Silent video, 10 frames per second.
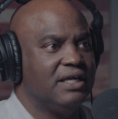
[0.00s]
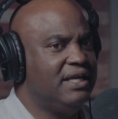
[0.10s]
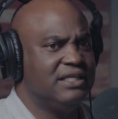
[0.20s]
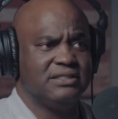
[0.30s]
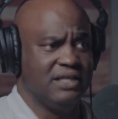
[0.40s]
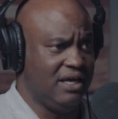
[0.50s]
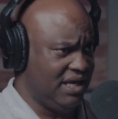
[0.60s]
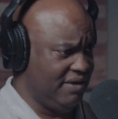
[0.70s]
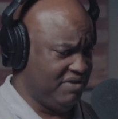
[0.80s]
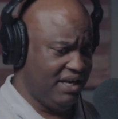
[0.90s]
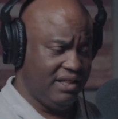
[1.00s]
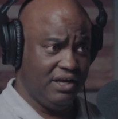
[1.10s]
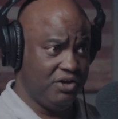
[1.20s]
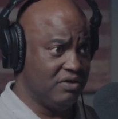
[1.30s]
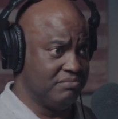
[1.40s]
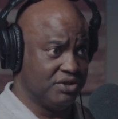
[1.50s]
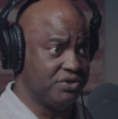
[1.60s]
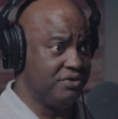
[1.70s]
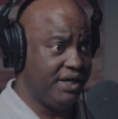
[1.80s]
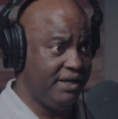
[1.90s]
It does not have anything to do with
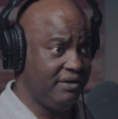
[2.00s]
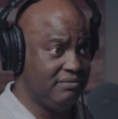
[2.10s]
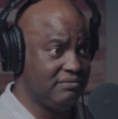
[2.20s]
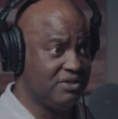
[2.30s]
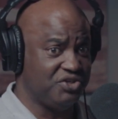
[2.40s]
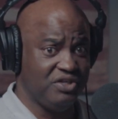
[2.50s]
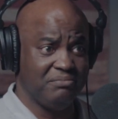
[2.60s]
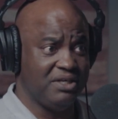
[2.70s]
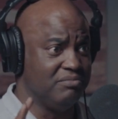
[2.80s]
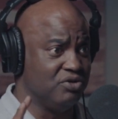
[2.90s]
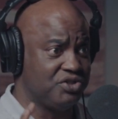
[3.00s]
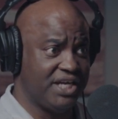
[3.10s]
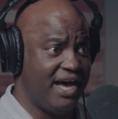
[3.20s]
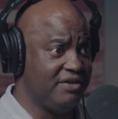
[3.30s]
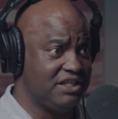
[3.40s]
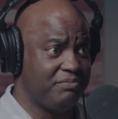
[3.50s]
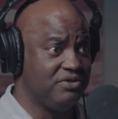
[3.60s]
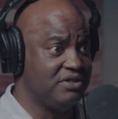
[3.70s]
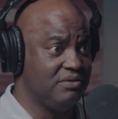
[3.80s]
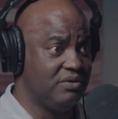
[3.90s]
maturity. Because you can be the most childish
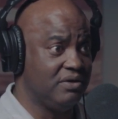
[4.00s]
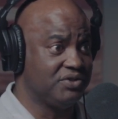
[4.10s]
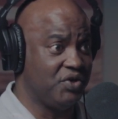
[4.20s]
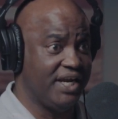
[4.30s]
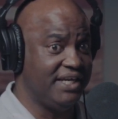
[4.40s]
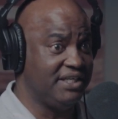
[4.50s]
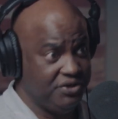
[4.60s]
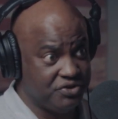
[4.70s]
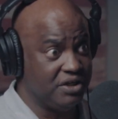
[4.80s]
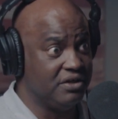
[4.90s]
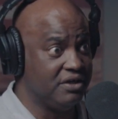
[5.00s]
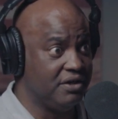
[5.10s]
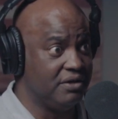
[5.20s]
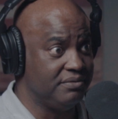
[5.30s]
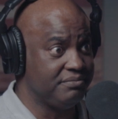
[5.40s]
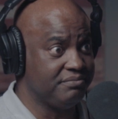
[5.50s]
person in the world. Turn 18, you're still an adult.